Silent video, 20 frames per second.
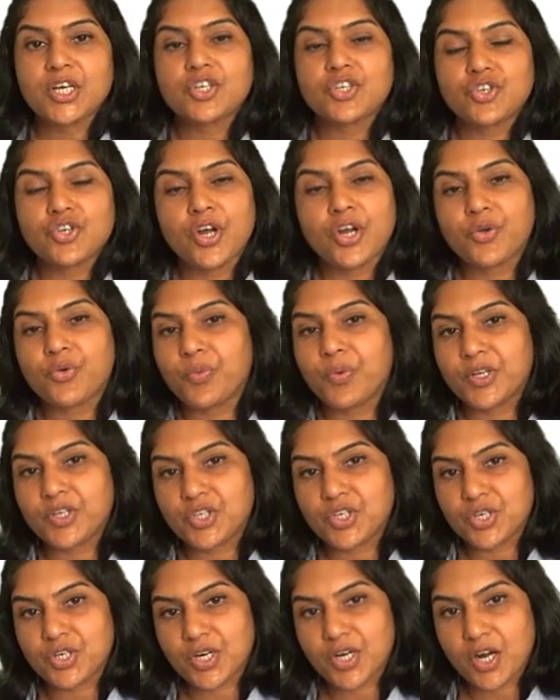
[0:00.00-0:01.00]
joint
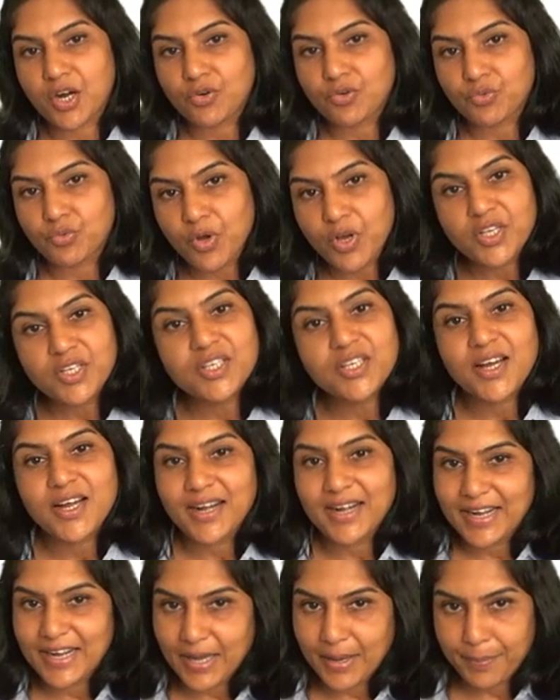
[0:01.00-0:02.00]
venture account was
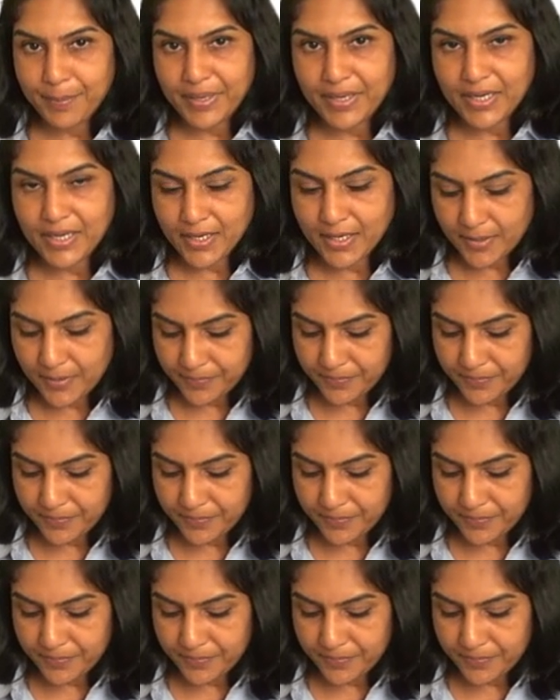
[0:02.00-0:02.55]
debited.